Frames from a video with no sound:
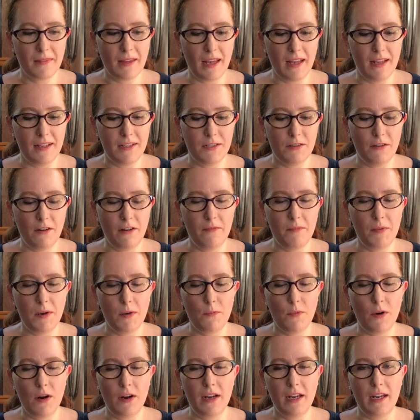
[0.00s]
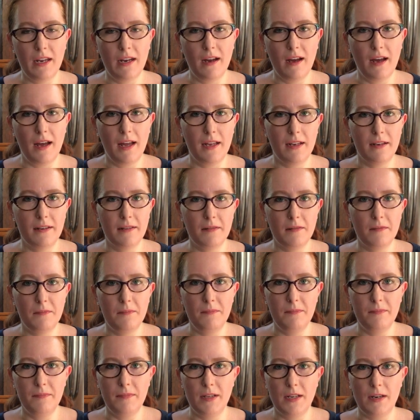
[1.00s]
And so I've been working on,
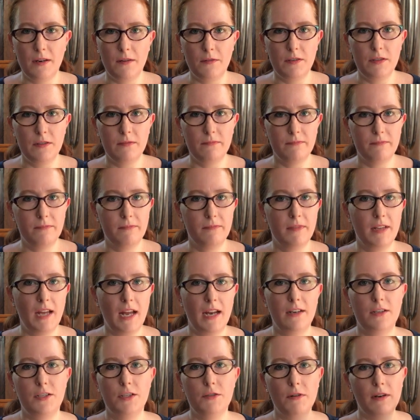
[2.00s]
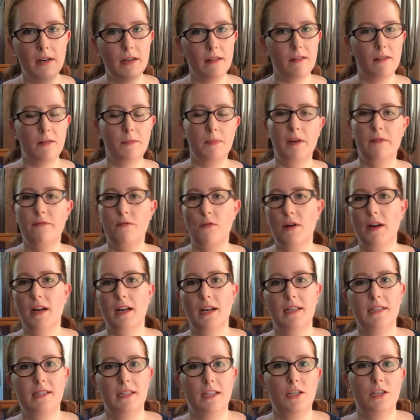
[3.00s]
doing a little bit of
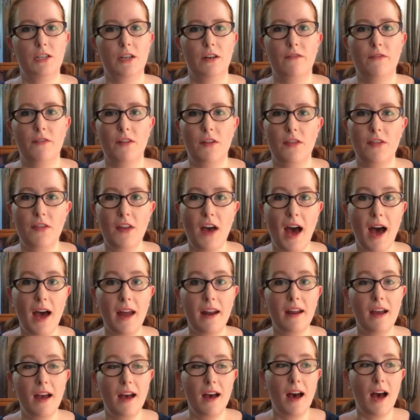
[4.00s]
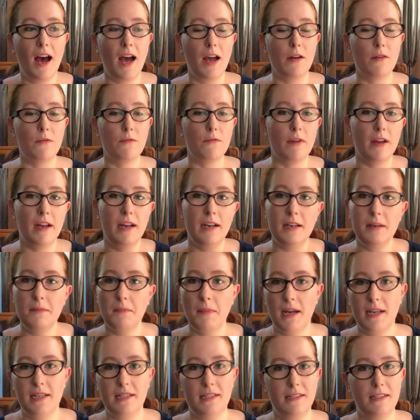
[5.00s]
organization for that. I raided
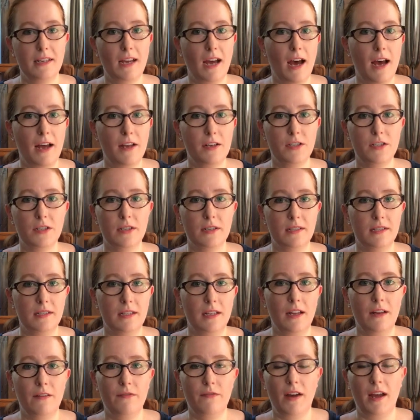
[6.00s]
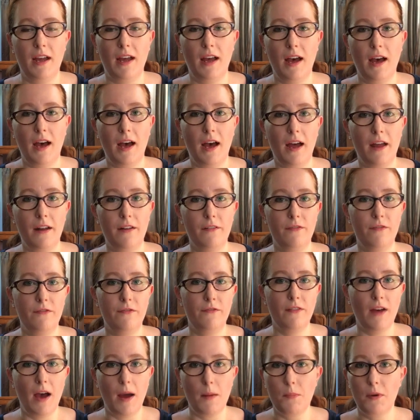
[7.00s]
my stash to see if I had
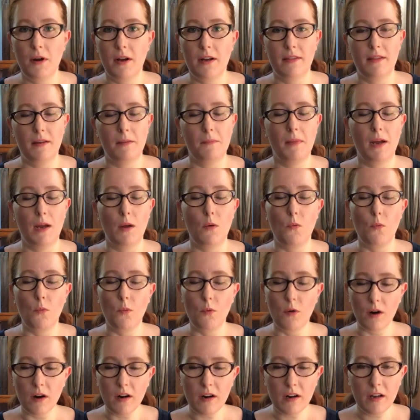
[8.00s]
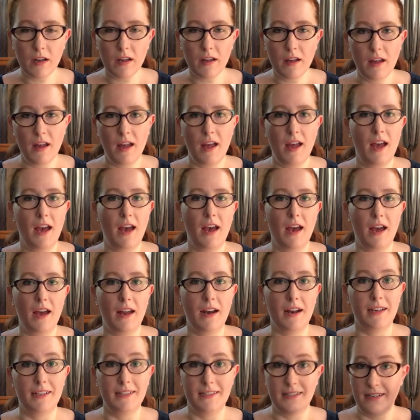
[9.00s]
fabric that might work,
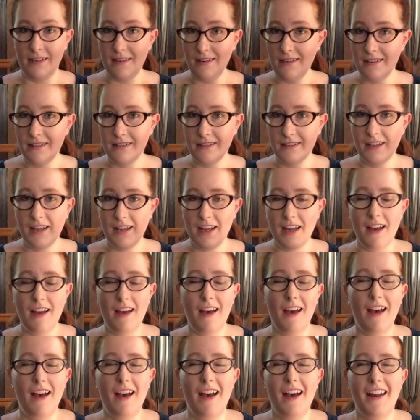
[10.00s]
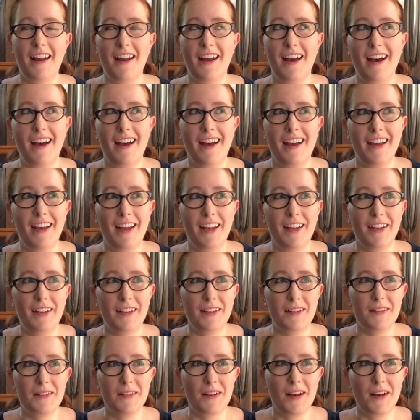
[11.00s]
and I did. And I